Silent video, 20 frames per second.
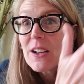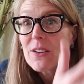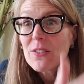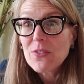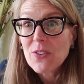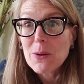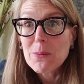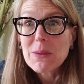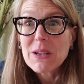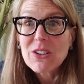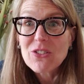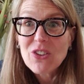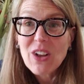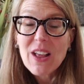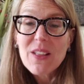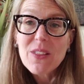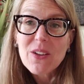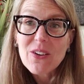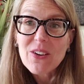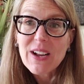from each
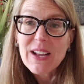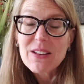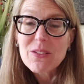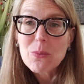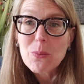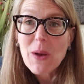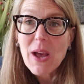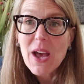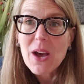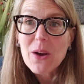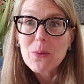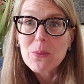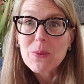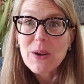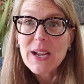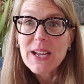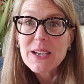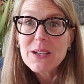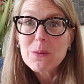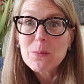other as well,
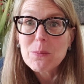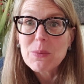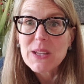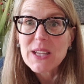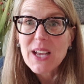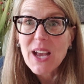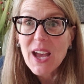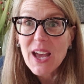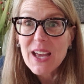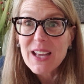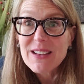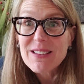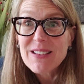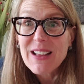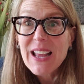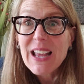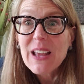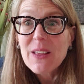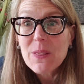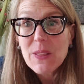right? Because
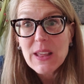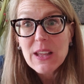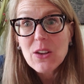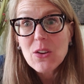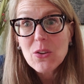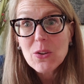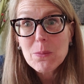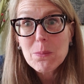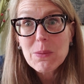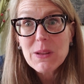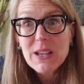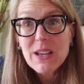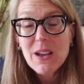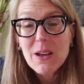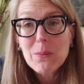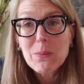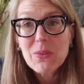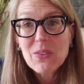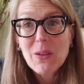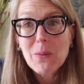they could
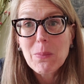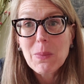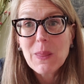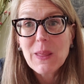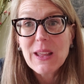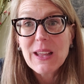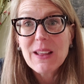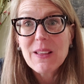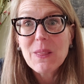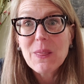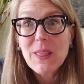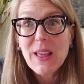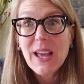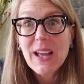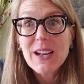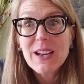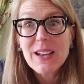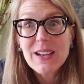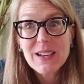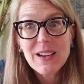become something
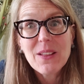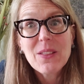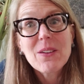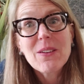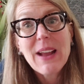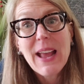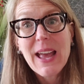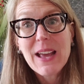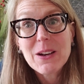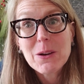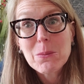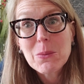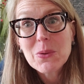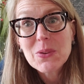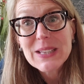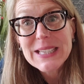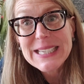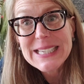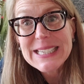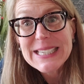that another
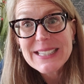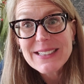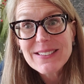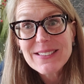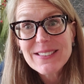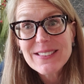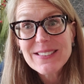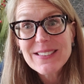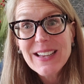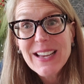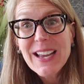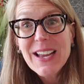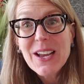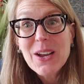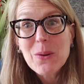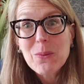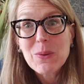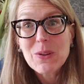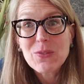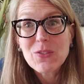animal eats.
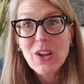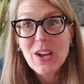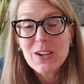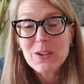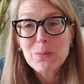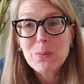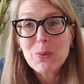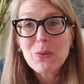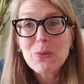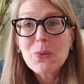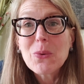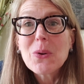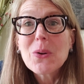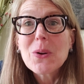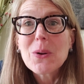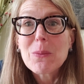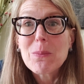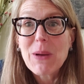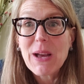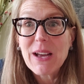We've talked
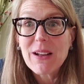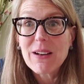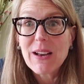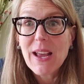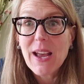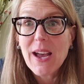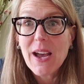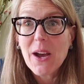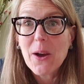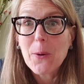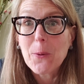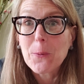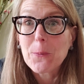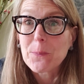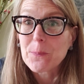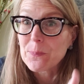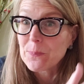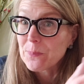before about how,